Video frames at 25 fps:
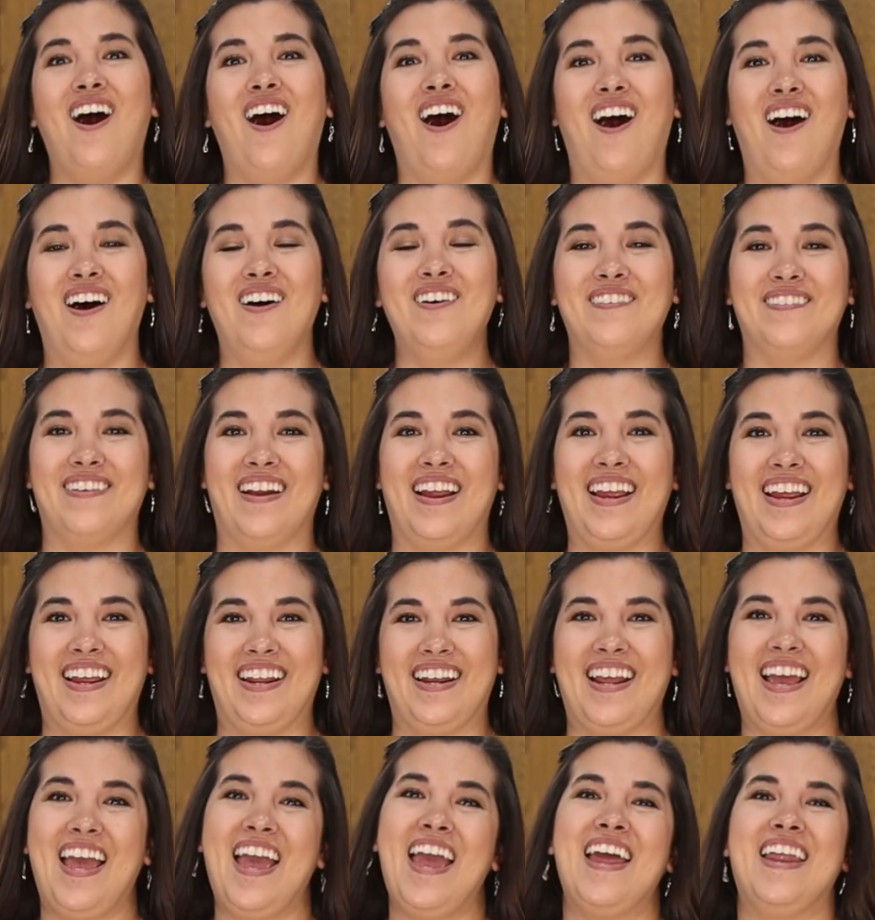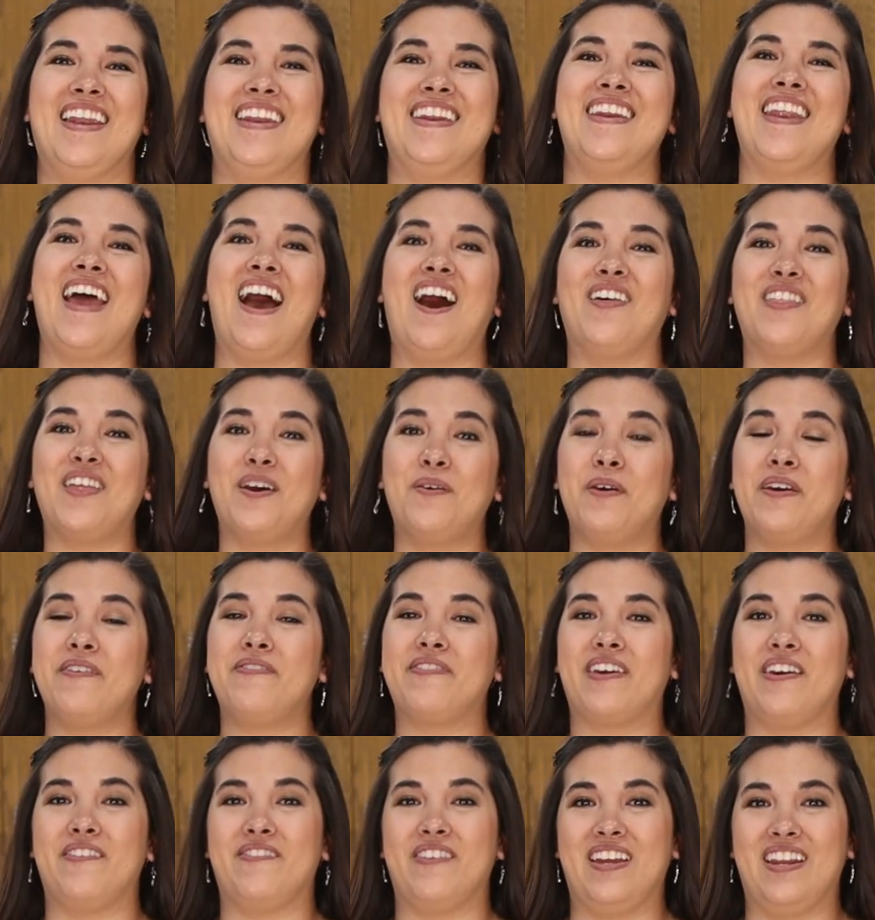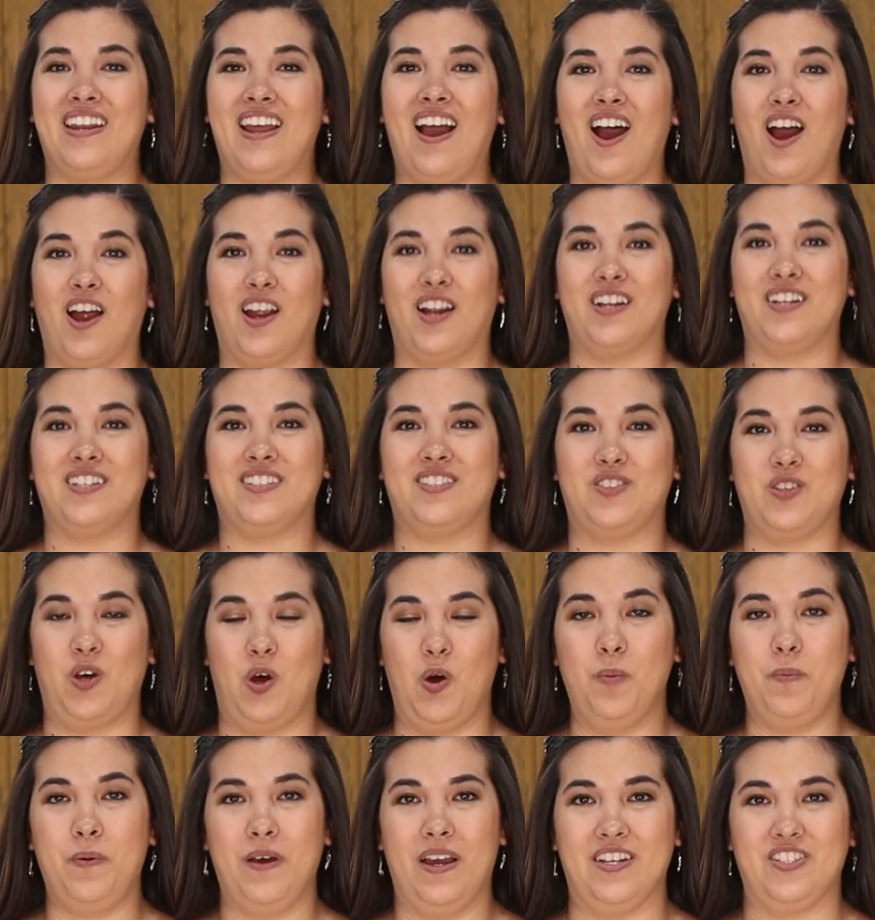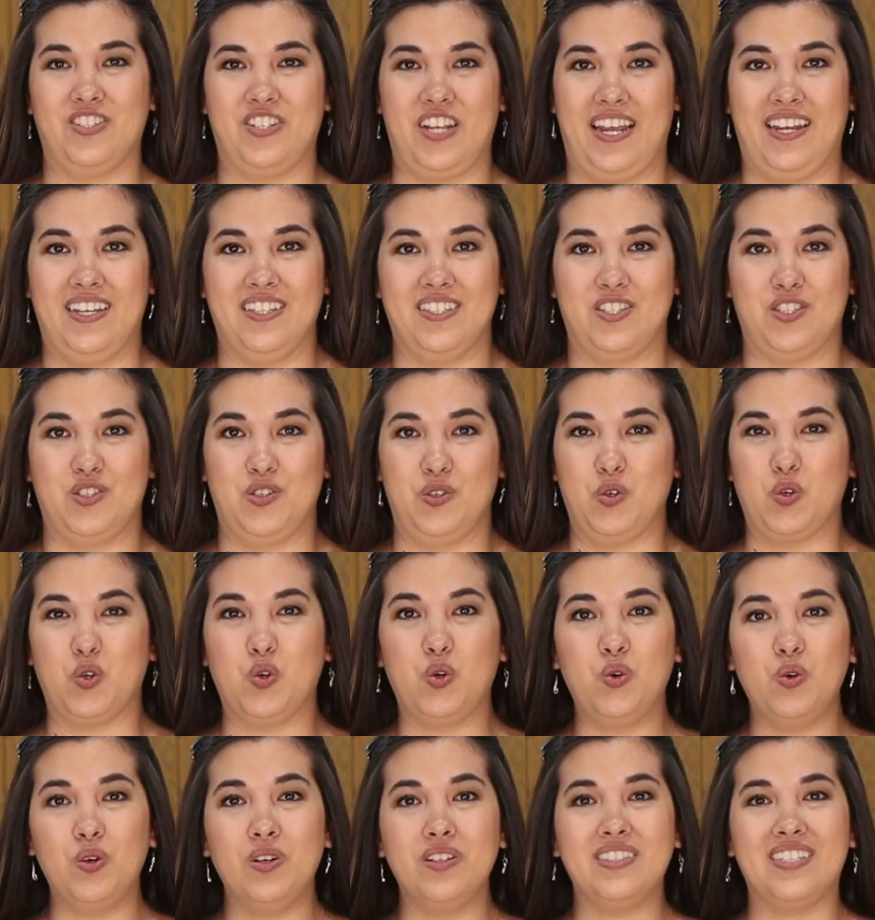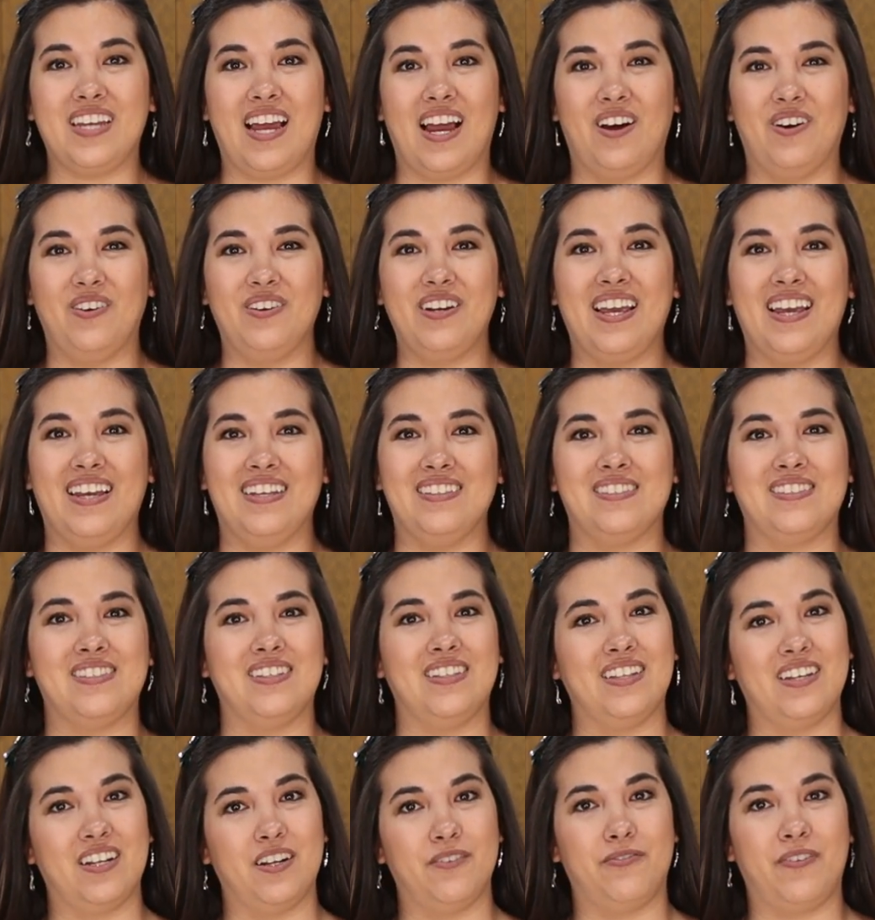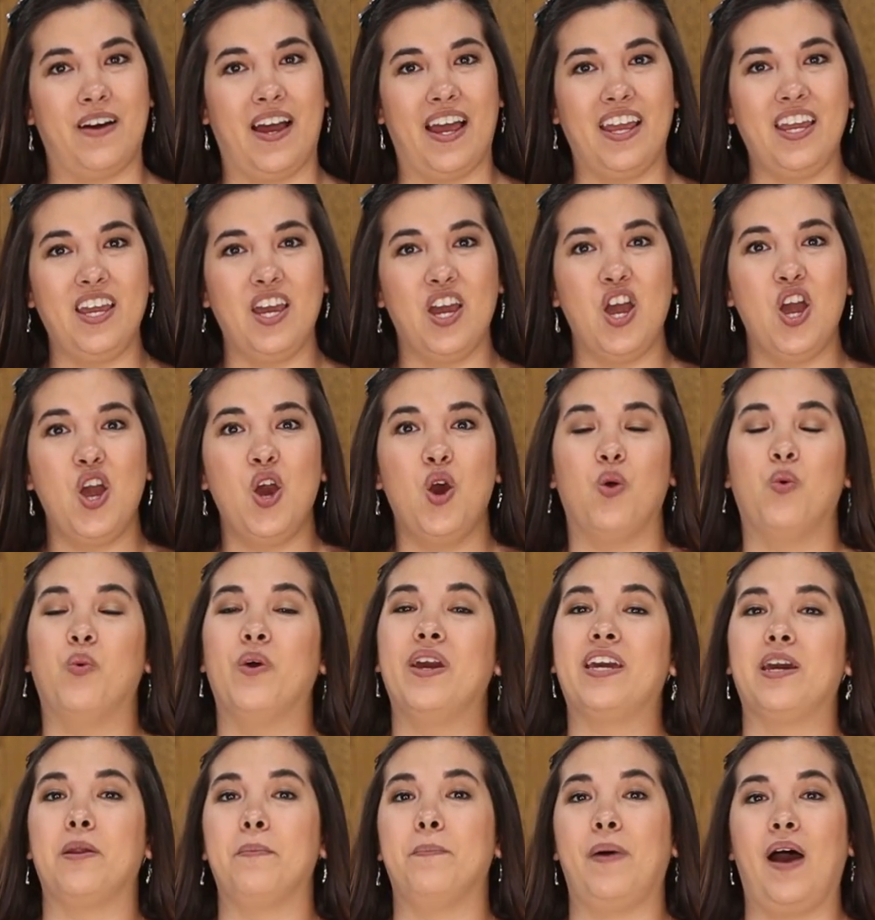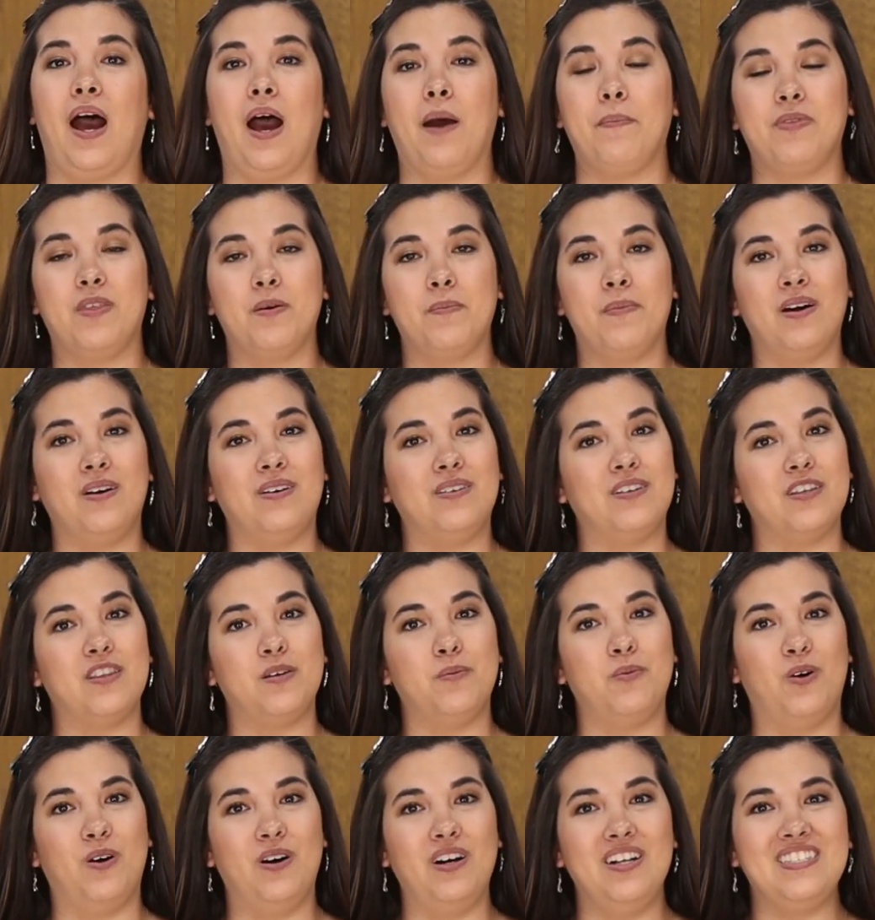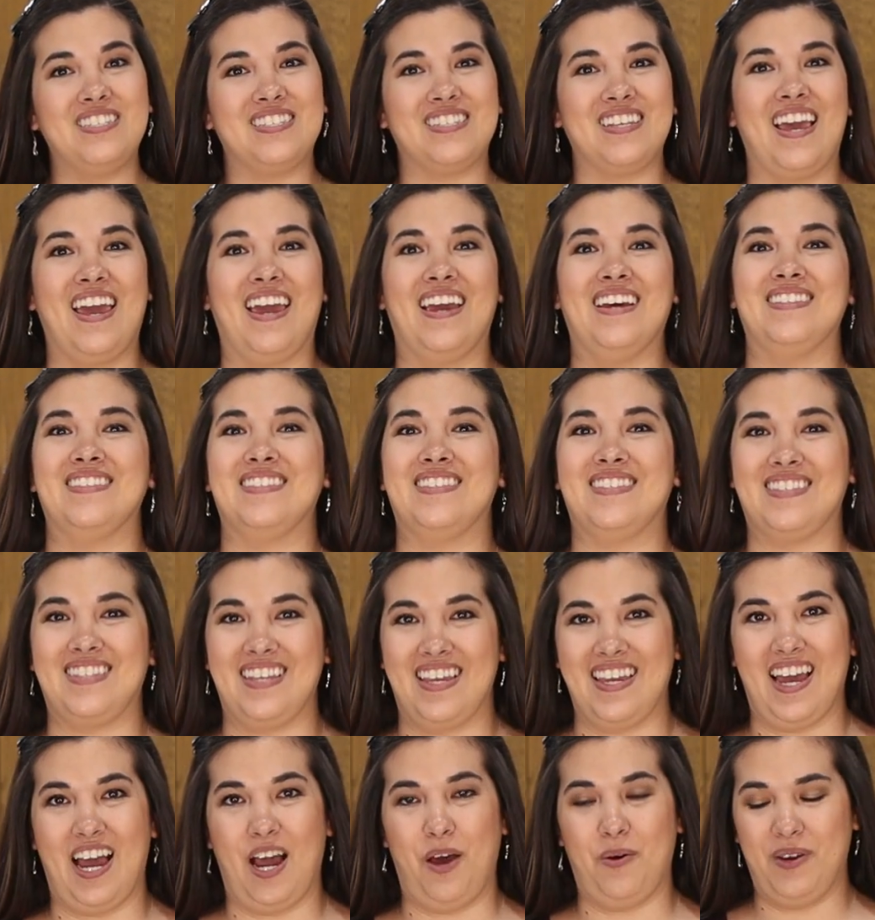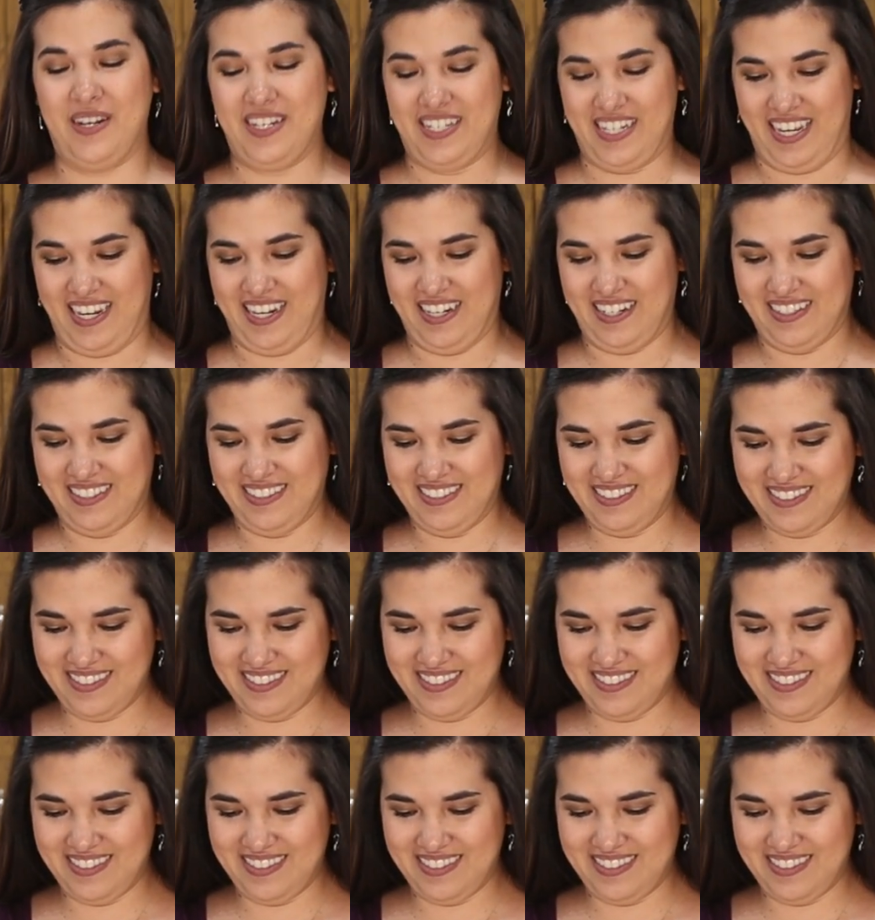All right, now that we've given our soap a chance to cool down and solidify, we can pop them out of the molds and see how we did.